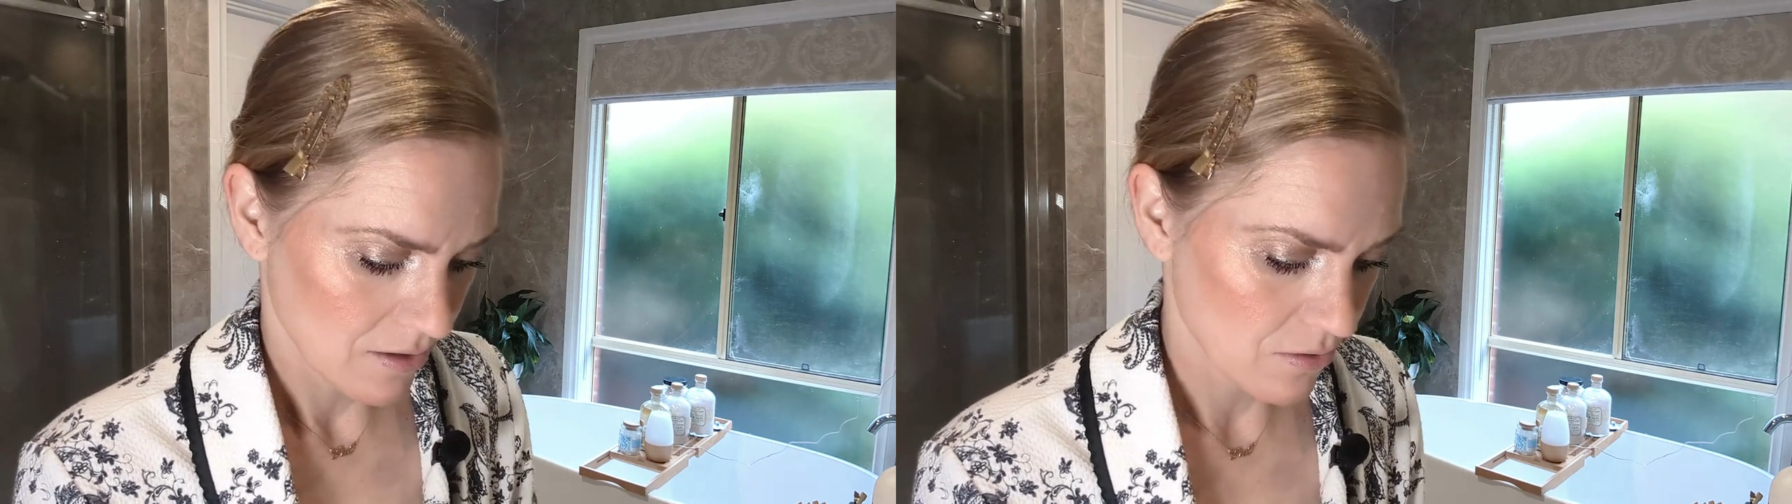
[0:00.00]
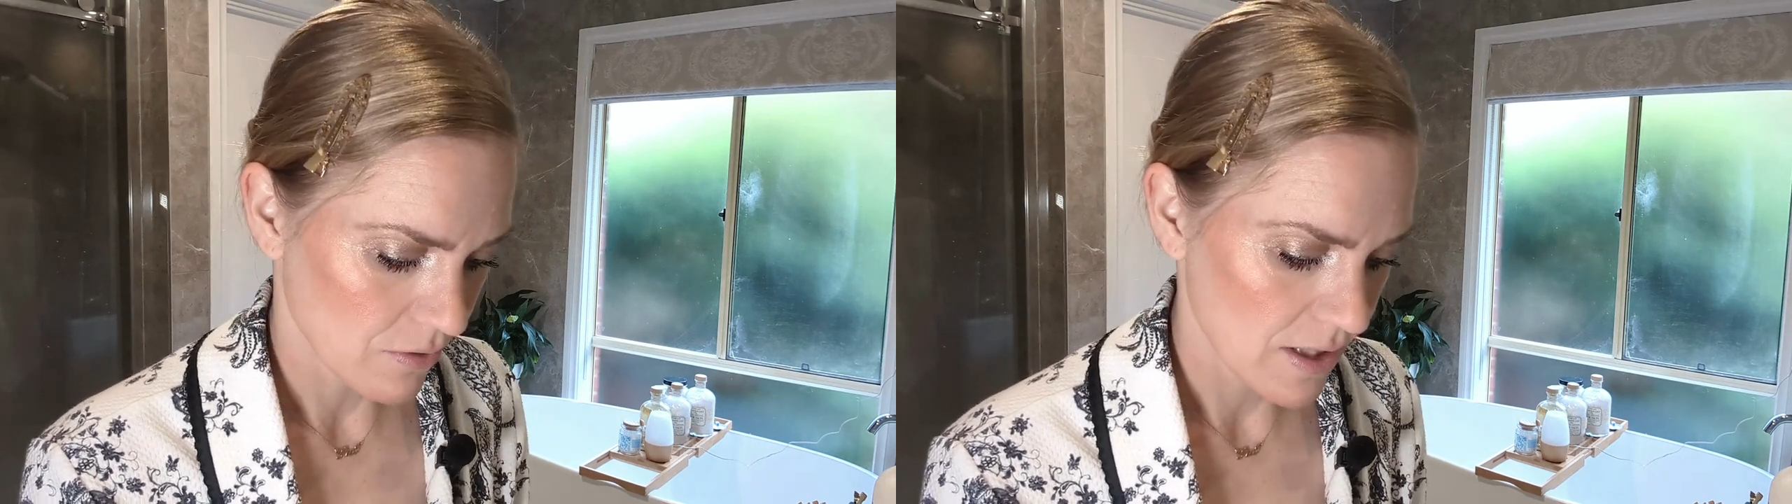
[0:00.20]

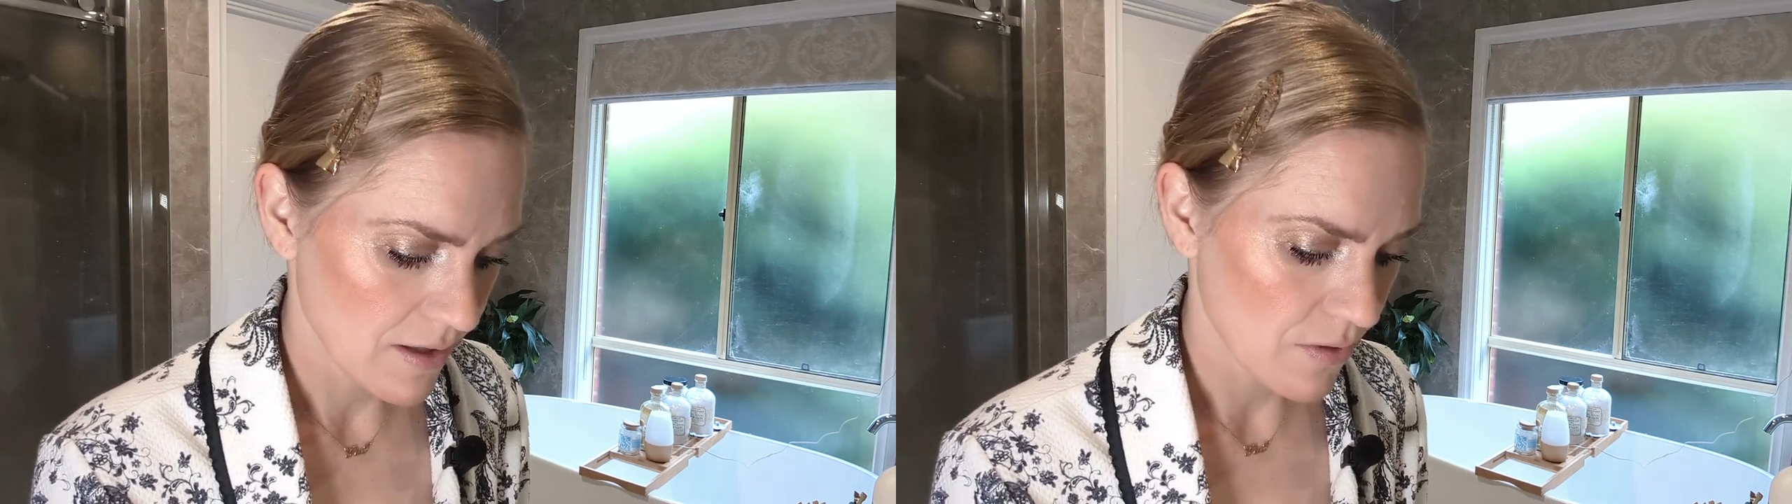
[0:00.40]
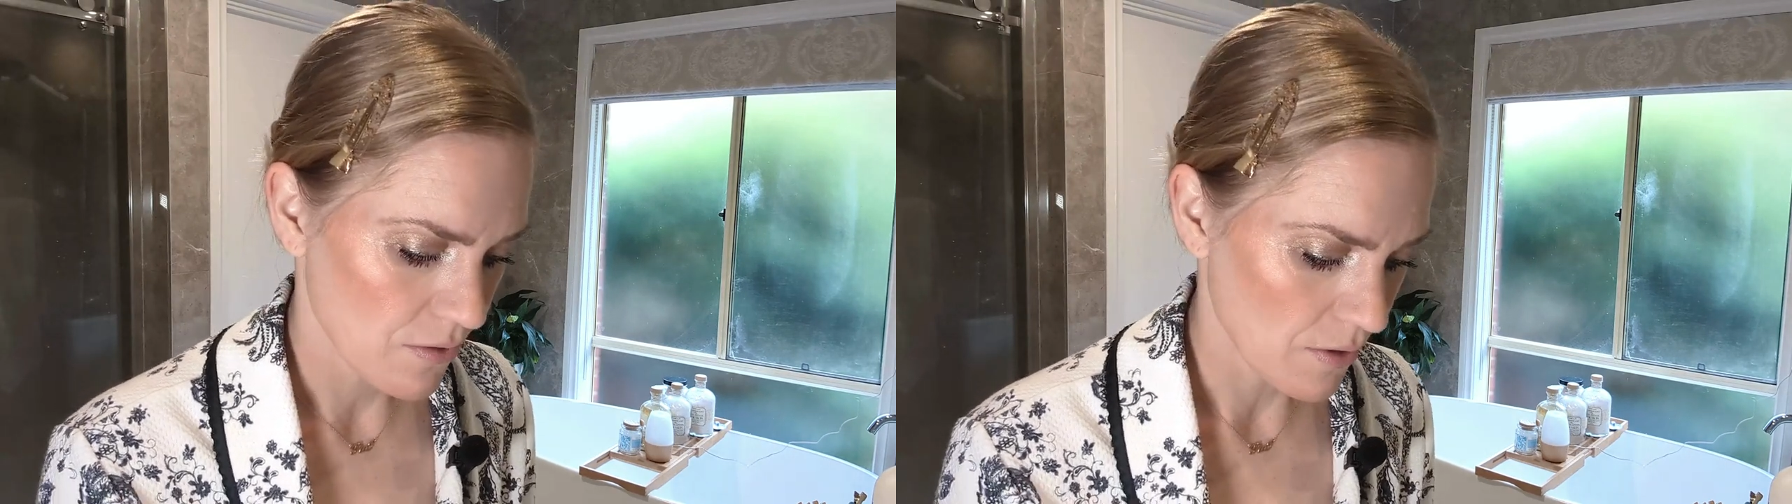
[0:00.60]
greasy
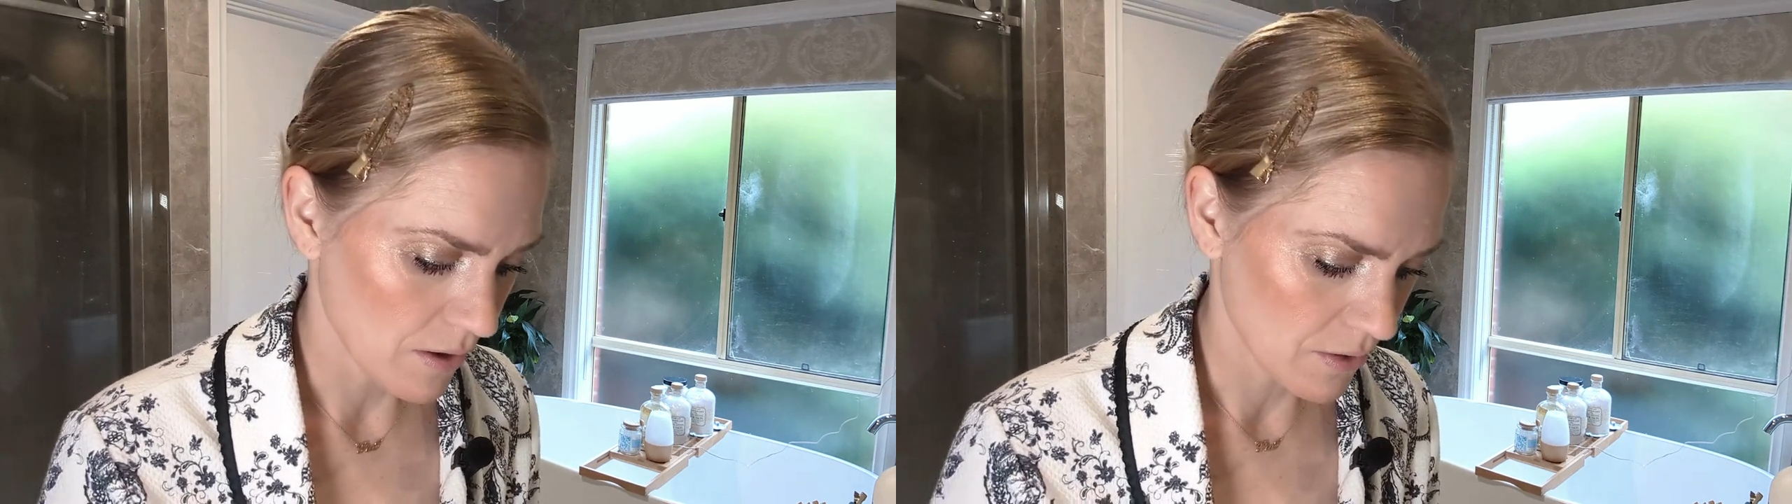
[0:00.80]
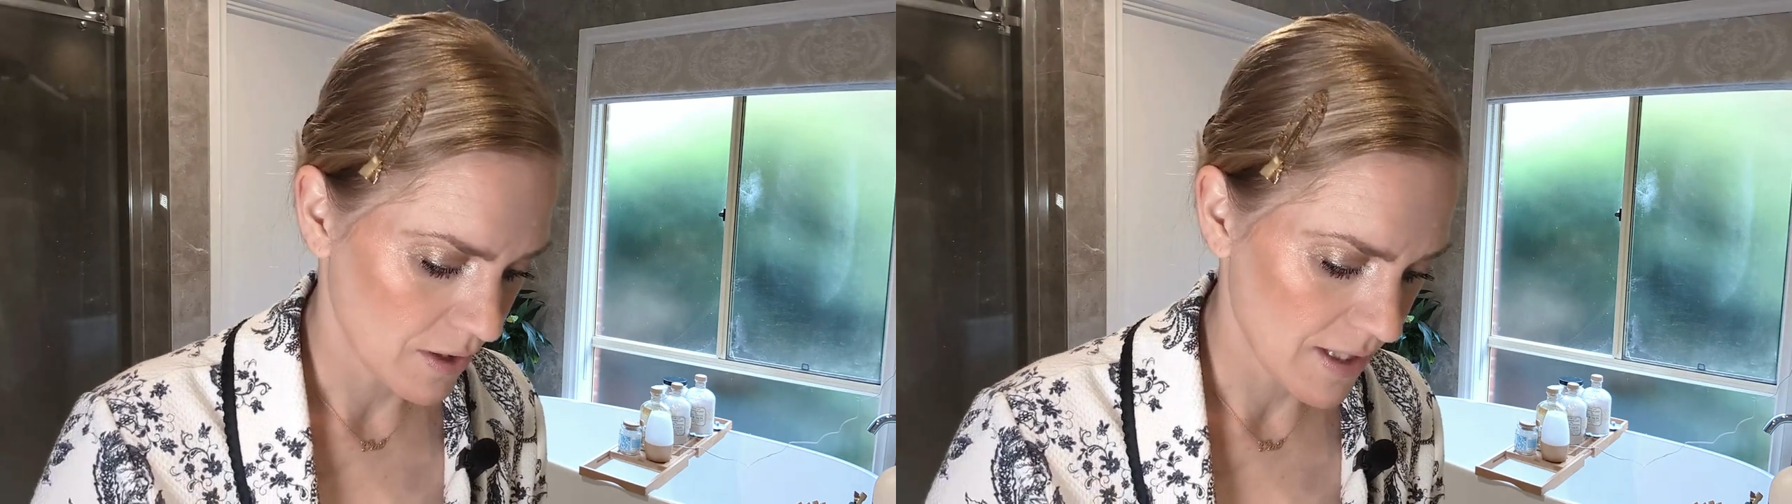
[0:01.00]

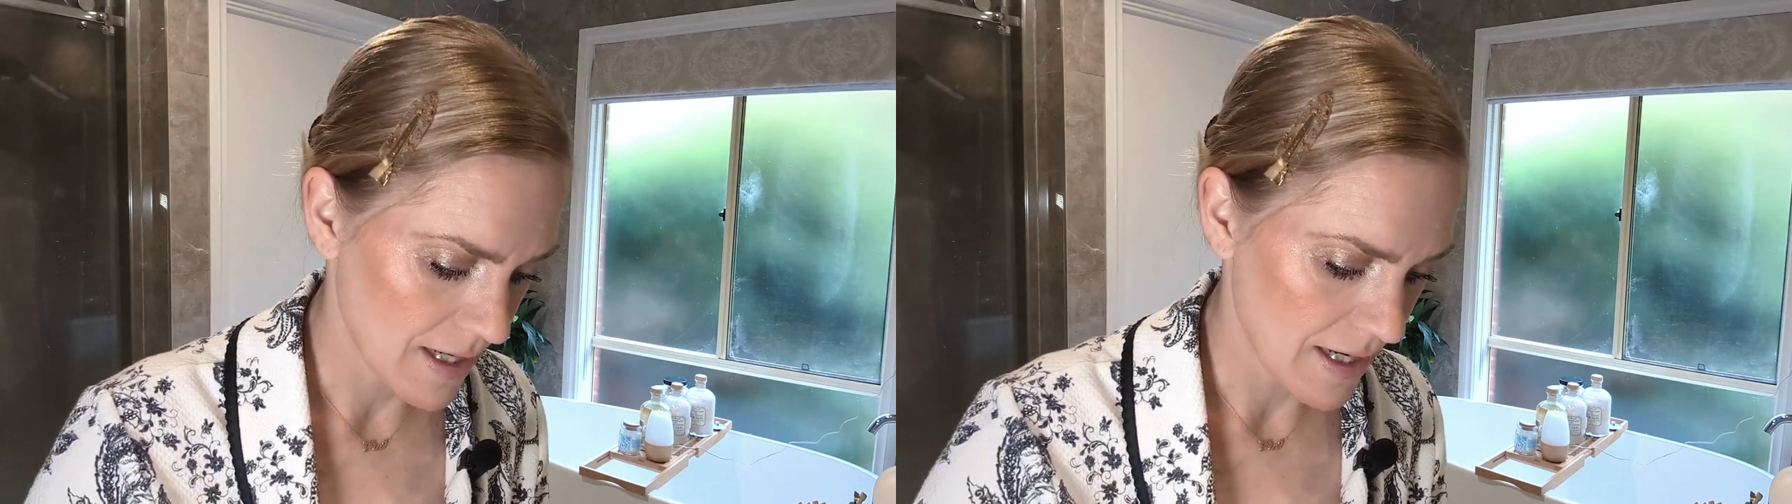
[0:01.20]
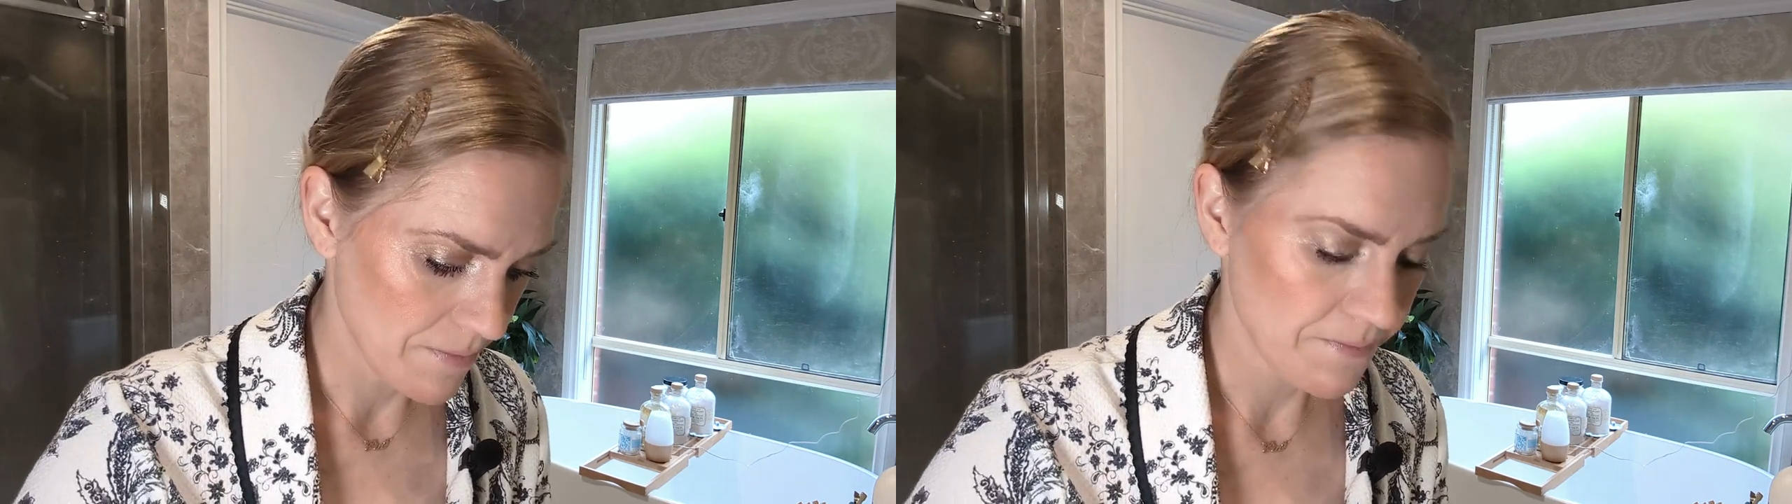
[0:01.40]
throughout the
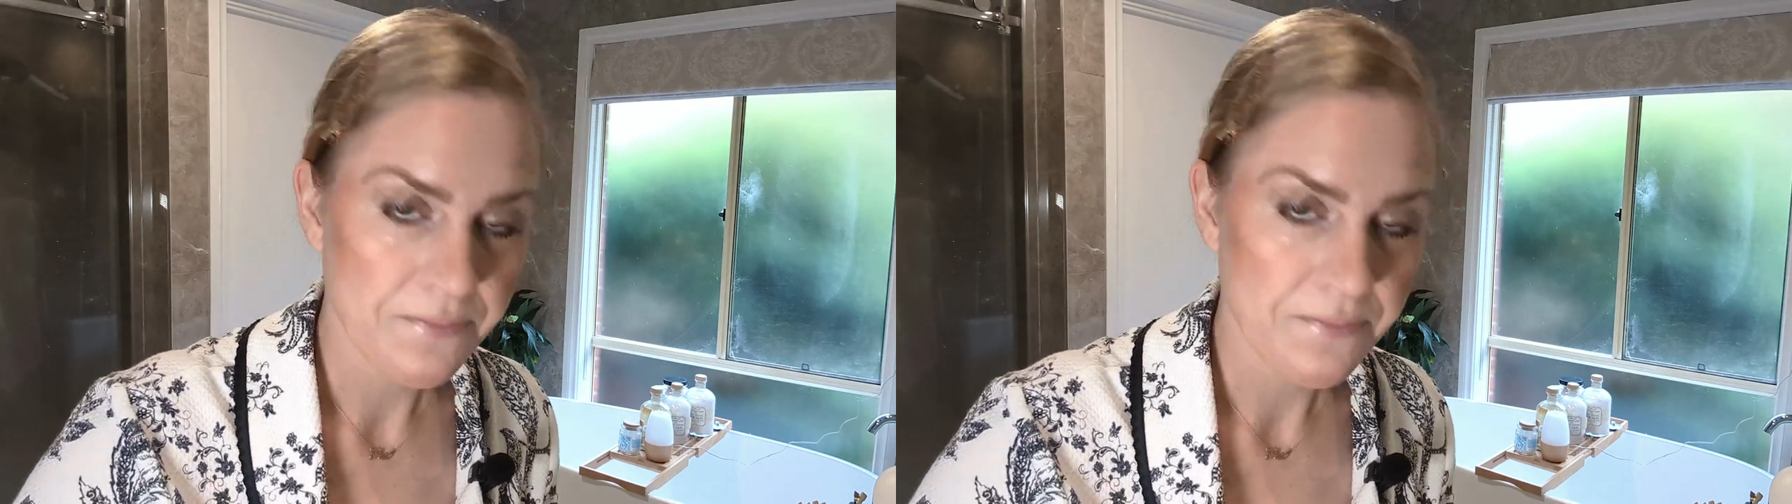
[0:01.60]
day.